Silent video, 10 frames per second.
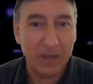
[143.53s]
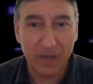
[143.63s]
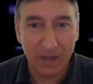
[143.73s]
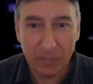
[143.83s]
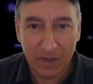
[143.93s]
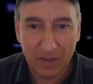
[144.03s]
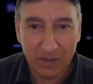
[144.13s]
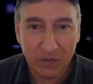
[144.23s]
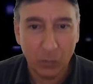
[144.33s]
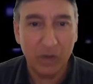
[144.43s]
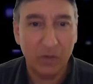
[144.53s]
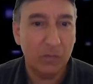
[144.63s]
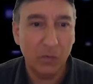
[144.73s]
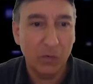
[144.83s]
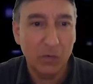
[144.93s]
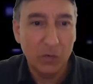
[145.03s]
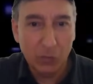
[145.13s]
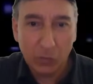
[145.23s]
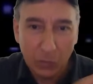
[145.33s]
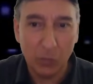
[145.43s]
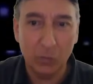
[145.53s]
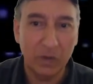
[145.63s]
You gotta be in it to win it for YouTube